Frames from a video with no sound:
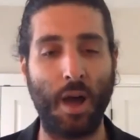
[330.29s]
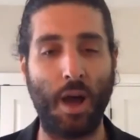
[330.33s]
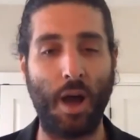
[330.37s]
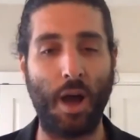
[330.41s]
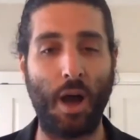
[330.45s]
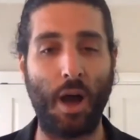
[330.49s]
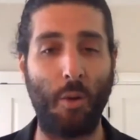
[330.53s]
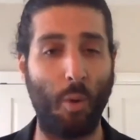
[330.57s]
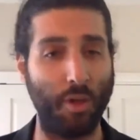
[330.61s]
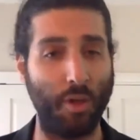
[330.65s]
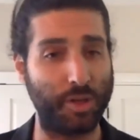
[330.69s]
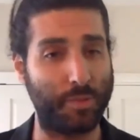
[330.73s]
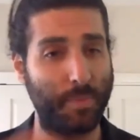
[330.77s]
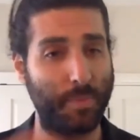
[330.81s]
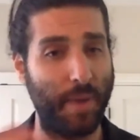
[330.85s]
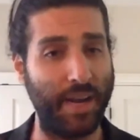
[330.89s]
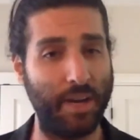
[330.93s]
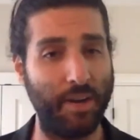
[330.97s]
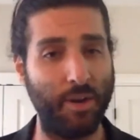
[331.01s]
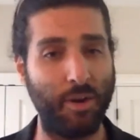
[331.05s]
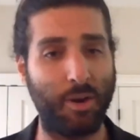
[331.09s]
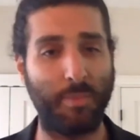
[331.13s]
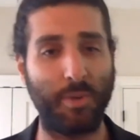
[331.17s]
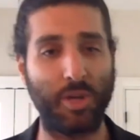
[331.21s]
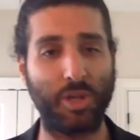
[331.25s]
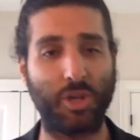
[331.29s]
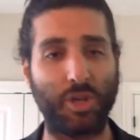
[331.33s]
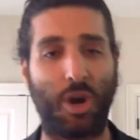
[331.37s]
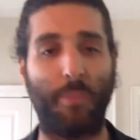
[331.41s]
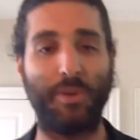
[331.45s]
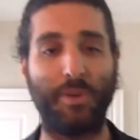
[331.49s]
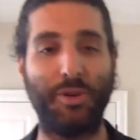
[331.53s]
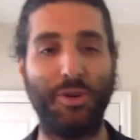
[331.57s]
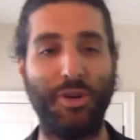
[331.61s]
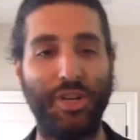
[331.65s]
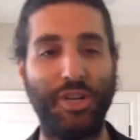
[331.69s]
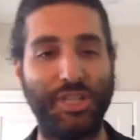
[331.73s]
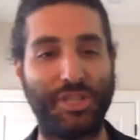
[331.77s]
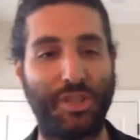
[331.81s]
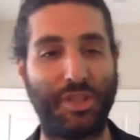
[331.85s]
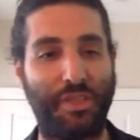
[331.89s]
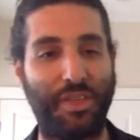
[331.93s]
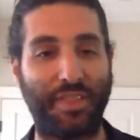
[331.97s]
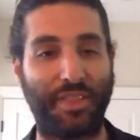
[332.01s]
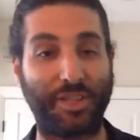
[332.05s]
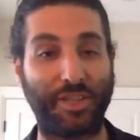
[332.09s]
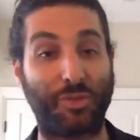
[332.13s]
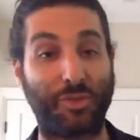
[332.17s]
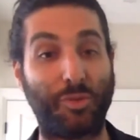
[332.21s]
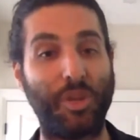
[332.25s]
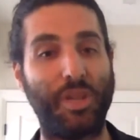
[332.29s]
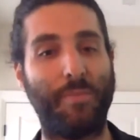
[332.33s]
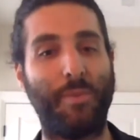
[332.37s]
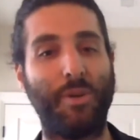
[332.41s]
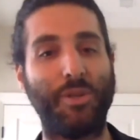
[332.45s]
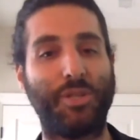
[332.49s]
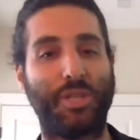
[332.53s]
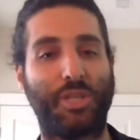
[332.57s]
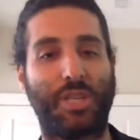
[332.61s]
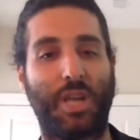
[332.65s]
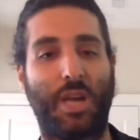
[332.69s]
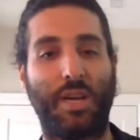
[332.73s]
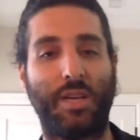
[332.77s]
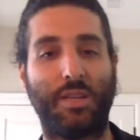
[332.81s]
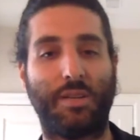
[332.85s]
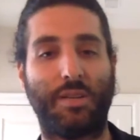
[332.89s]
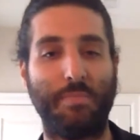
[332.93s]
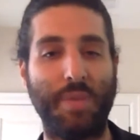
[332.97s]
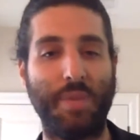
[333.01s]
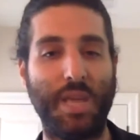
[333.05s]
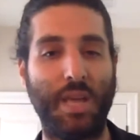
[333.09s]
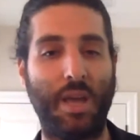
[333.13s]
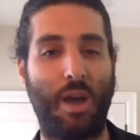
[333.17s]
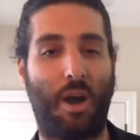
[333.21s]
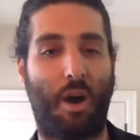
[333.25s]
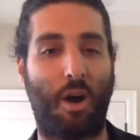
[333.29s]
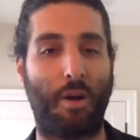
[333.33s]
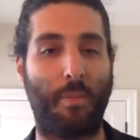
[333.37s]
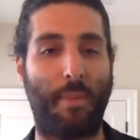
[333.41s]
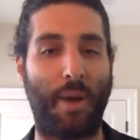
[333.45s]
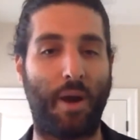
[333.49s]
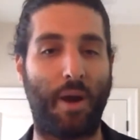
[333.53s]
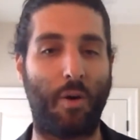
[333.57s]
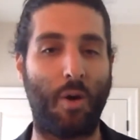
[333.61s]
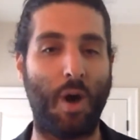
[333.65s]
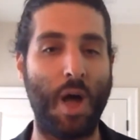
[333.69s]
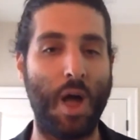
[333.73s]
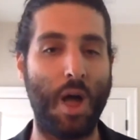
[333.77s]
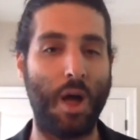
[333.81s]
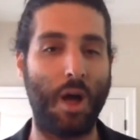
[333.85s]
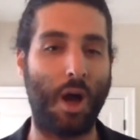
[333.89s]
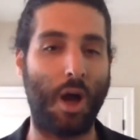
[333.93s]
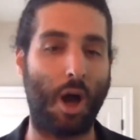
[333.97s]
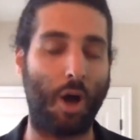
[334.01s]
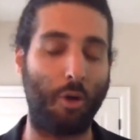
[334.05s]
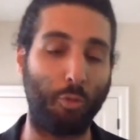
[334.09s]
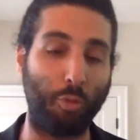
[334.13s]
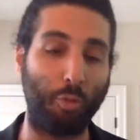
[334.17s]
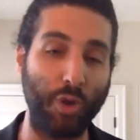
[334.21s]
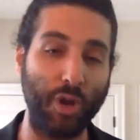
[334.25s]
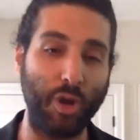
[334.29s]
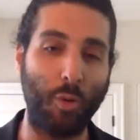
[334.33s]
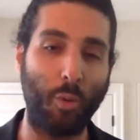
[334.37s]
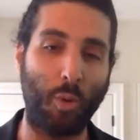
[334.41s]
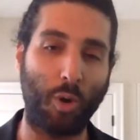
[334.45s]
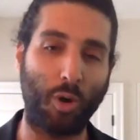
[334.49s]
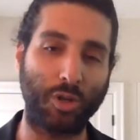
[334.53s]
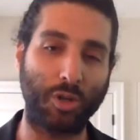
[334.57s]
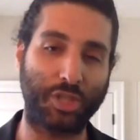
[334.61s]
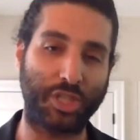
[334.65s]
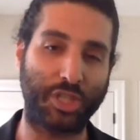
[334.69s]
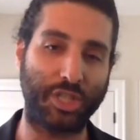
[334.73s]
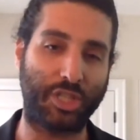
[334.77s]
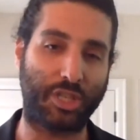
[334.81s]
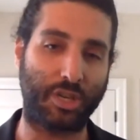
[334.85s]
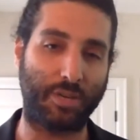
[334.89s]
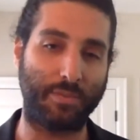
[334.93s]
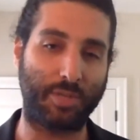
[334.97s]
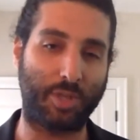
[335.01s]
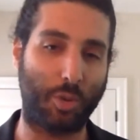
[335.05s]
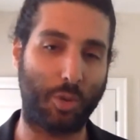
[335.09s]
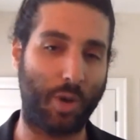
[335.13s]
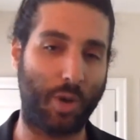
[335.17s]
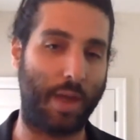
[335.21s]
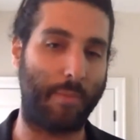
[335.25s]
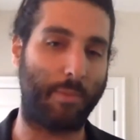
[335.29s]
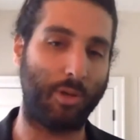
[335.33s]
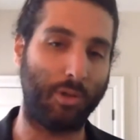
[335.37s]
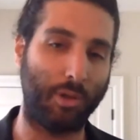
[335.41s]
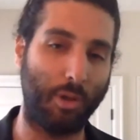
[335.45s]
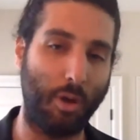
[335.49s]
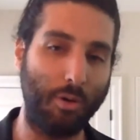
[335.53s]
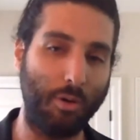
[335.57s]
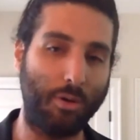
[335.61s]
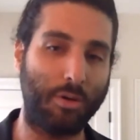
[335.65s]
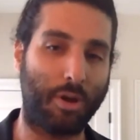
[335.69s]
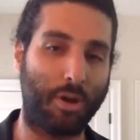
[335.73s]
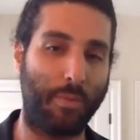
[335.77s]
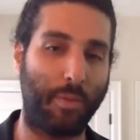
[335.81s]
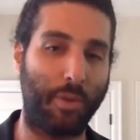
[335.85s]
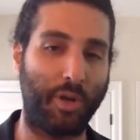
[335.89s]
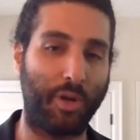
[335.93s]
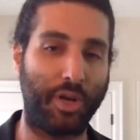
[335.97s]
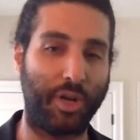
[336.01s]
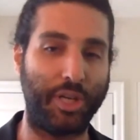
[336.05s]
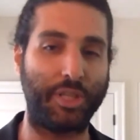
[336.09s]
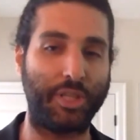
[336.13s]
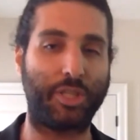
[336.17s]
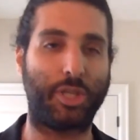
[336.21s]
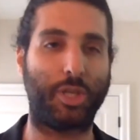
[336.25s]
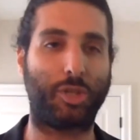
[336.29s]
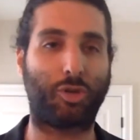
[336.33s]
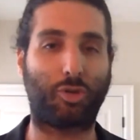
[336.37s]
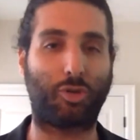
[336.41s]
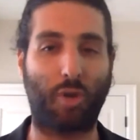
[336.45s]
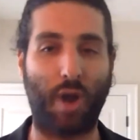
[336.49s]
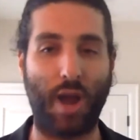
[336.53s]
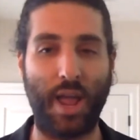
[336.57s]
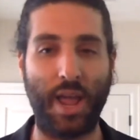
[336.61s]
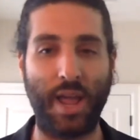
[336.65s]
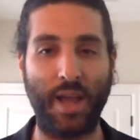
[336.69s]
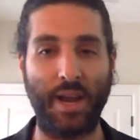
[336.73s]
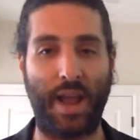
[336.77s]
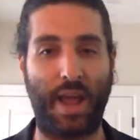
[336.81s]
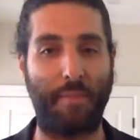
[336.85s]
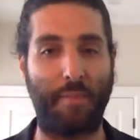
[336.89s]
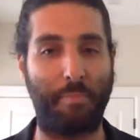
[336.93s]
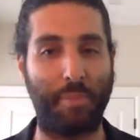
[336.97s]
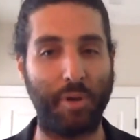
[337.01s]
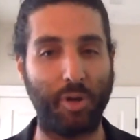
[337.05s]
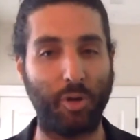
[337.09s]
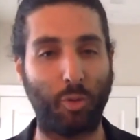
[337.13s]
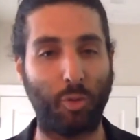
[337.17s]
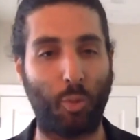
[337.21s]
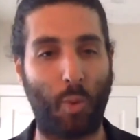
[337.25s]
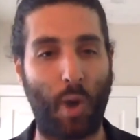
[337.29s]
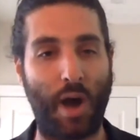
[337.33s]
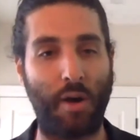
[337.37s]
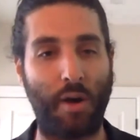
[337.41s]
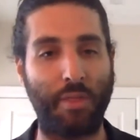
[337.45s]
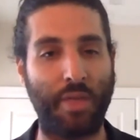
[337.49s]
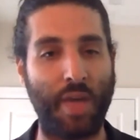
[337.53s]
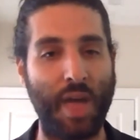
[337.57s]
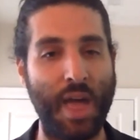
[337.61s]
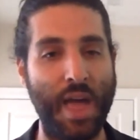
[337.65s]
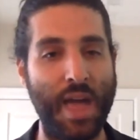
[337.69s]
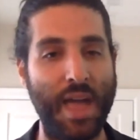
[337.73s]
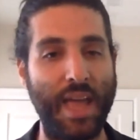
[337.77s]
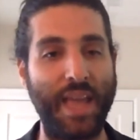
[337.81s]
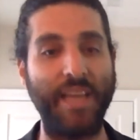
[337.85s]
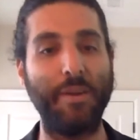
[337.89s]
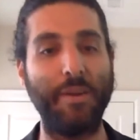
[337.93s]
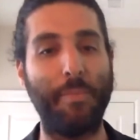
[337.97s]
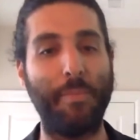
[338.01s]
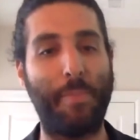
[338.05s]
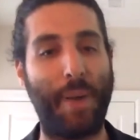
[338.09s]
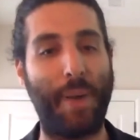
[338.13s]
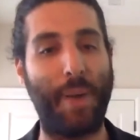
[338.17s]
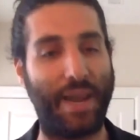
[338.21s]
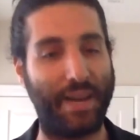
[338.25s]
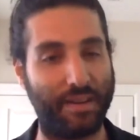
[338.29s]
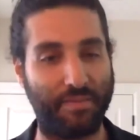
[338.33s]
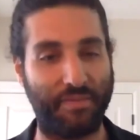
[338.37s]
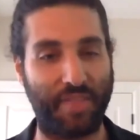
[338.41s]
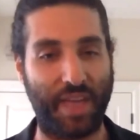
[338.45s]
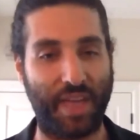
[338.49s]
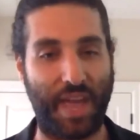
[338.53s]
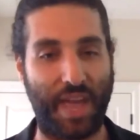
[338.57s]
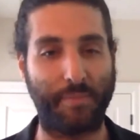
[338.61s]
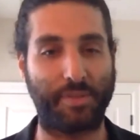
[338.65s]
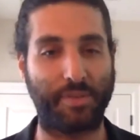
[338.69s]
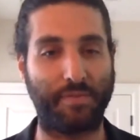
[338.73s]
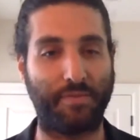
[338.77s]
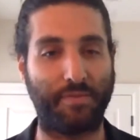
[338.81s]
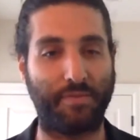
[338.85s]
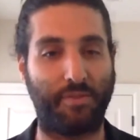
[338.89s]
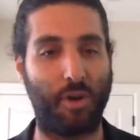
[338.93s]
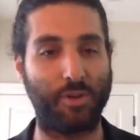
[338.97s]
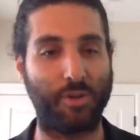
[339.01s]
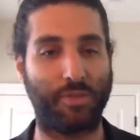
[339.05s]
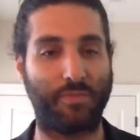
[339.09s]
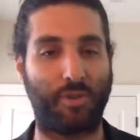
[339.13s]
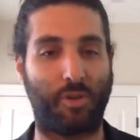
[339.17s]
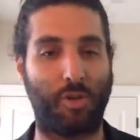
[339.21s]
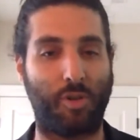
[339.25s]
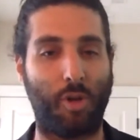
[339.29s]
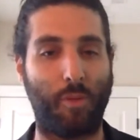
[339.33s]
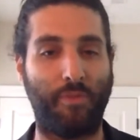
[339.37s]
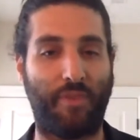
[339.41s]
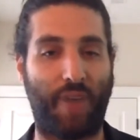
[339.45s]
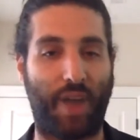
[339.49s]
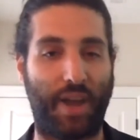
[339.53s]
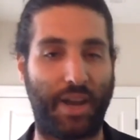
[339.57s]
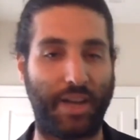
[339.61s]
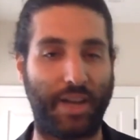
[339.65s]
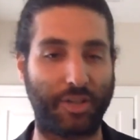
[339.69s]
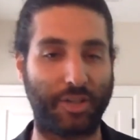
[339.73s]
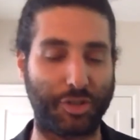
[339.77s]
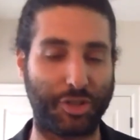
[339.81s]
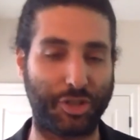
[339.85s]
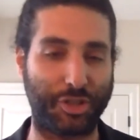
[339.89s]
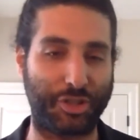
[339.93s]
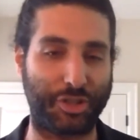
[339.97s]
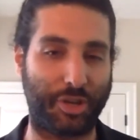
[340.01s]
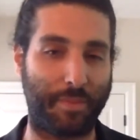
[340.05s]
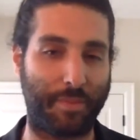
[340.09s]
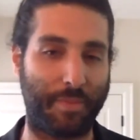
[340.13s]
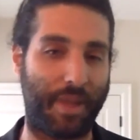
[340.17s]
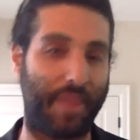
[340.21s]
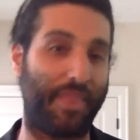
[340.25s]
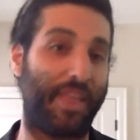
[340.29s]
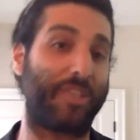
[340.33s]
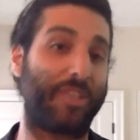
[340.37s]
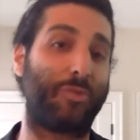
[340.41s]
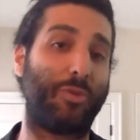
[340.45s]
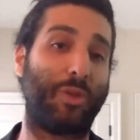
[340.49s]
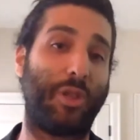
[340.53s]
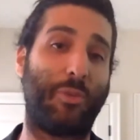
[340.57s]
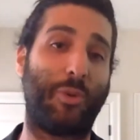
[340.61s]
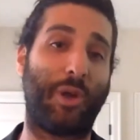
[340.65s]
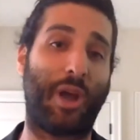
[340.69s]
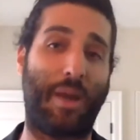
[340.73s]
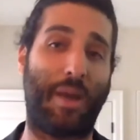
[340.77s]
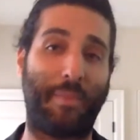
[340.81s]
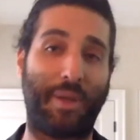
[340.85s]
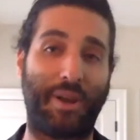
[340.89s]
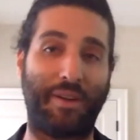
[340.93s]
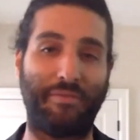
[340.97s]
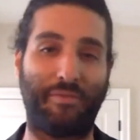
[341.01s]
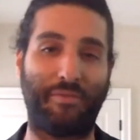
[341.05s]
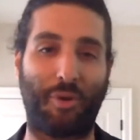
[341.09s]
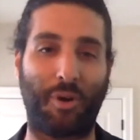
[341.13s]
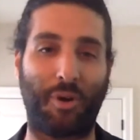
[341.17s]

While there's many new commercial opportunities, the thing that's really most exciting to me are about real world systems to enable local communities to trade and build wealth independent of the ebbs and flows of the global financial system. And that's really what I'm in it